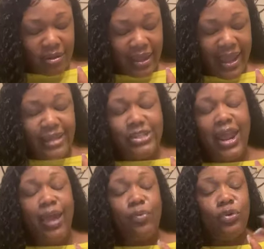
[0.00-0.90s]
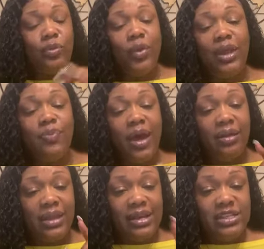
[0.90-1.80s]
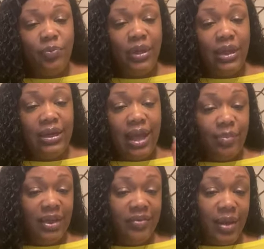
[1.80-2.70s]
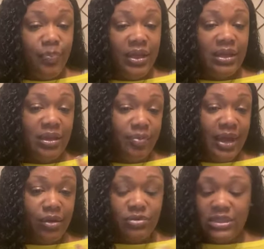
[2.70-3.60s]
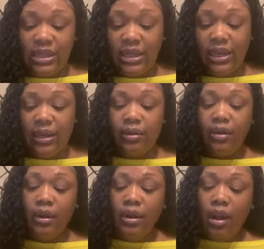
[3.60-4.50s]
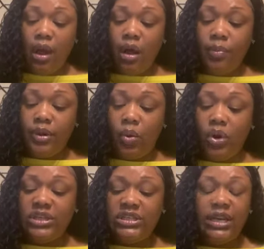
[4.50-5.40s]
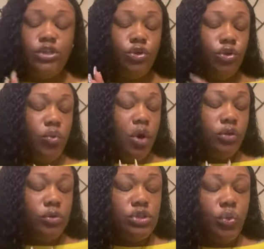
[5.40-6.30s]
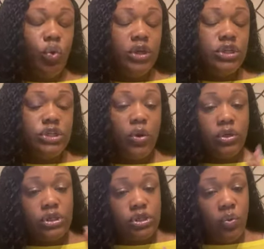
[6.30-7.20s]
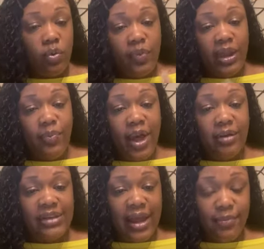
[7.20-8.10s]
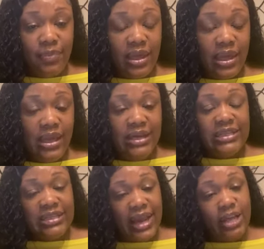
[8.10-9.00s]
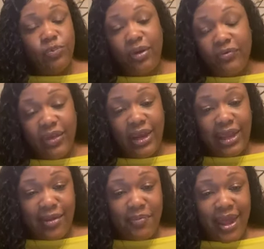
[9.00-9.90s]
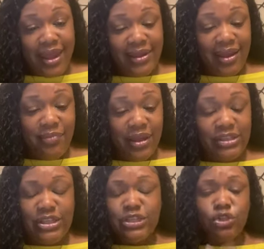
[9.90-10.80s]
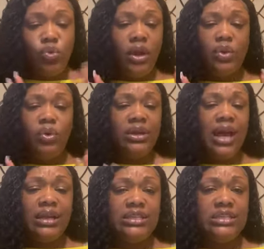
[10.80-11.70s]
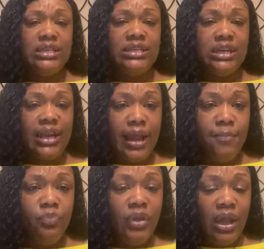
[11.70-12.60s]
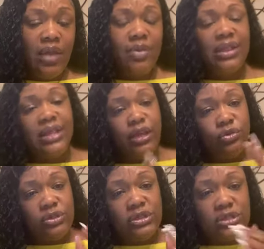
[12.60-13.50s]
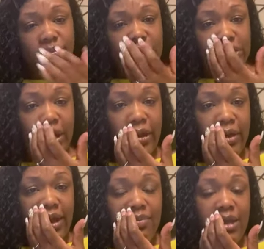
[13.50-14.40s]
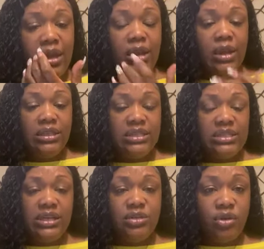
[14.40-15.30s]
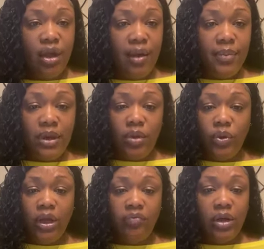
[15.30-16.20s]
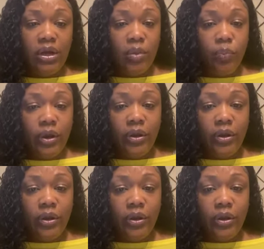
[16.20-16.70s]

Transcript: the Cash App or the PayPal that is pinned. I believe I pinned it, but I don't see it here. Um, but I want to say to you all, those that want to sow can sow on paypal.me slash prophetic impact. Amen. Just a $21 seed tonight. Amen. Thank you, Sister Michelle. Amen. The seeds are coming in. We're getting ready to